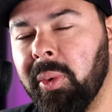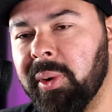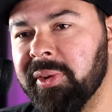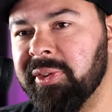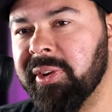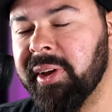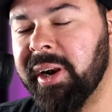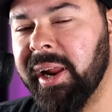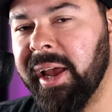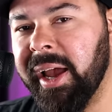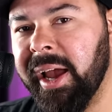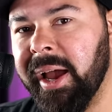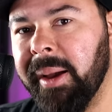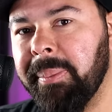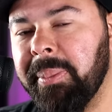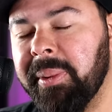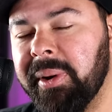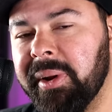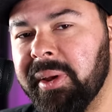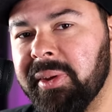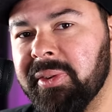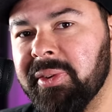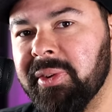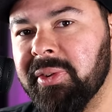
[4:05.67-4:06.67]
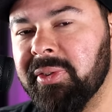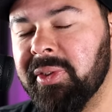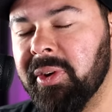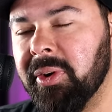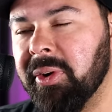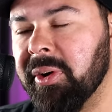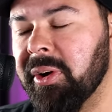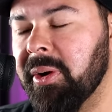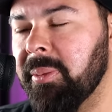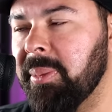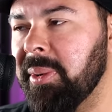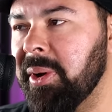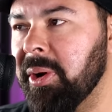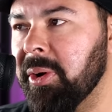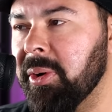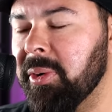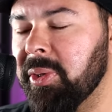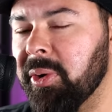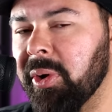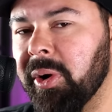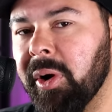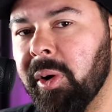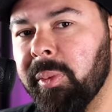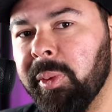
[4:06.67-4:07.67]
well, what's going to happen is they're
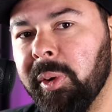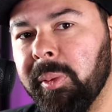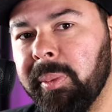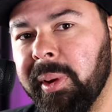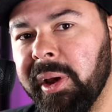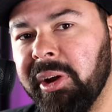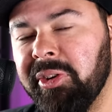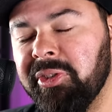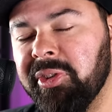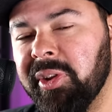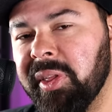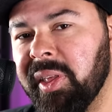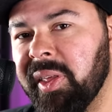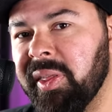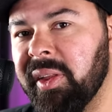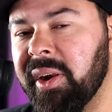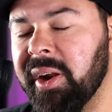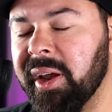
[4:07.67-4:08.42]
under probation,